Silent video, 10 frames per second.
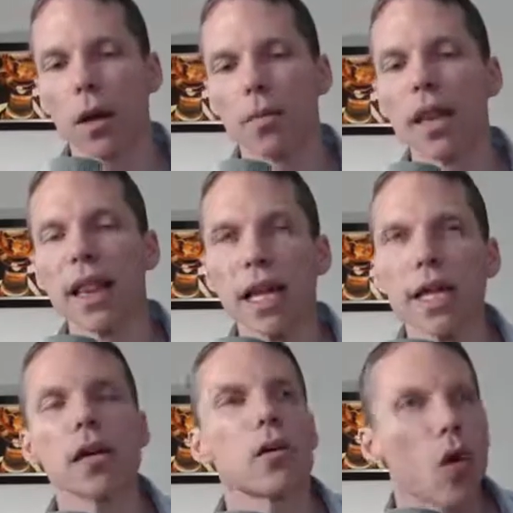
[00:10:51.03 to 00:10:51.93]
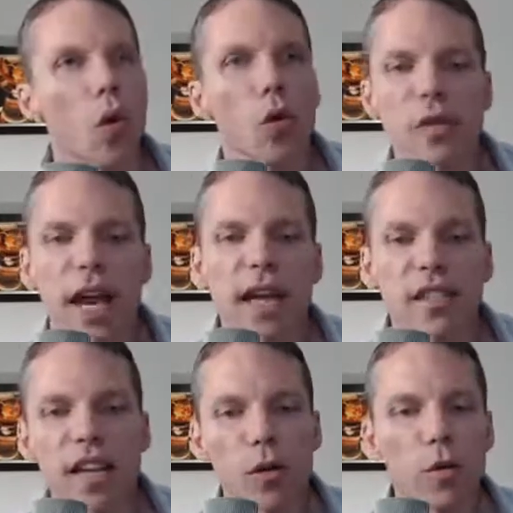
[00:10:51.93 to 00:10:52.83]
millennia-old
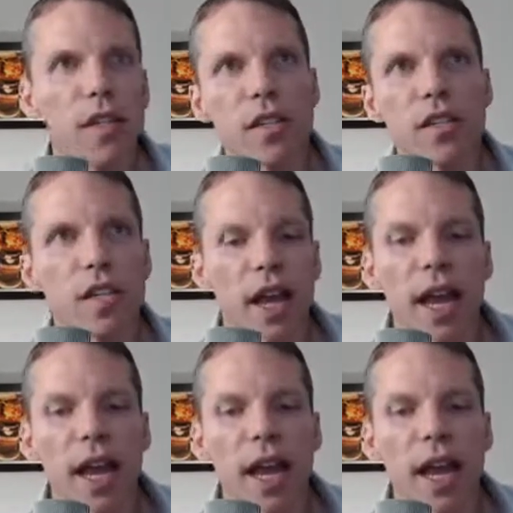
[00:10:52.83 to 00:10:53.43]
antiquities